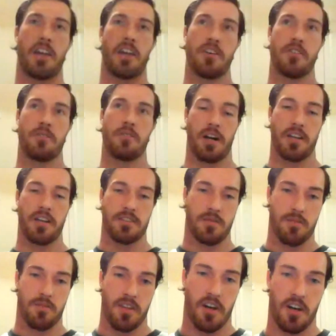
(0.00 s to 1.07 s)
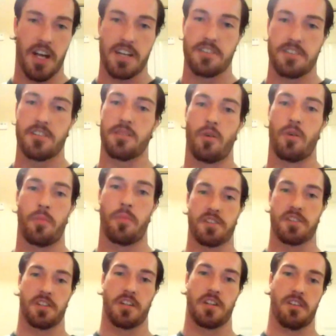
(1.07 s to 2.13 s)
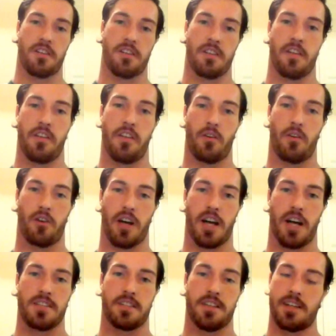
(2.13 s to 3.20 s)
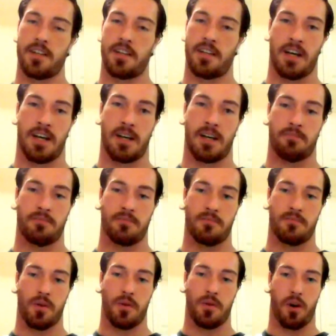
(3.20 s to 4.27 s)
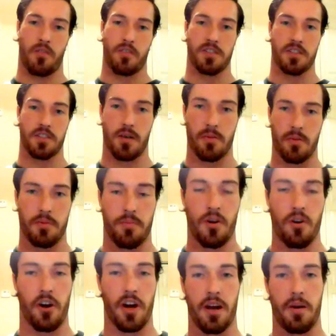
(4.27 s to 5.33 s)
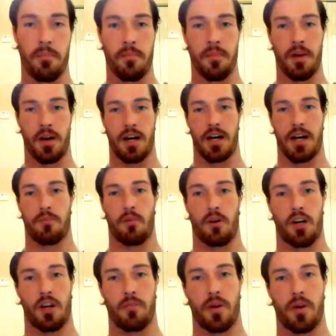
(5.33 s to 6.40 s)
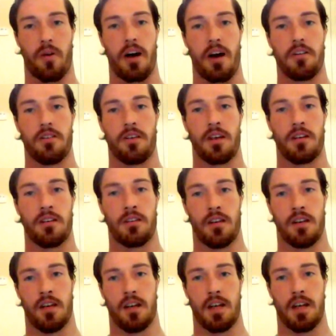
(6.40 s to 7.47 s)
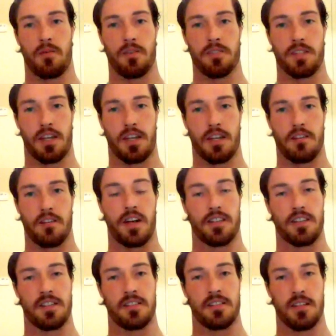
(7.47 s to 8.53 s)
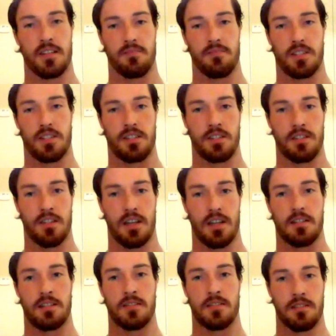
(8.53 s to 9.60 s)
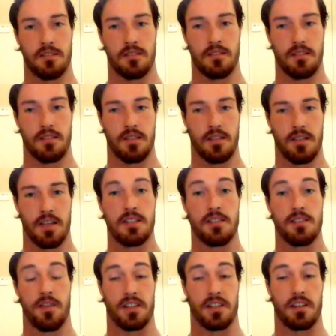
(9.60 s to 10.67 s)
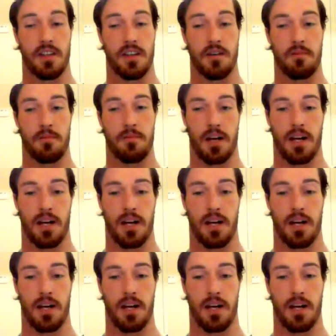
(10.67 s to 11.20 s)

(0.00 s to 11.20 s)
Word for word: I know. I know some of the younger guys took it more personally than, than the older guys did. Um, we were obviously done with the program, um, weren't going to be around, and, and it wasn't going to affect us as much as it is affecting them.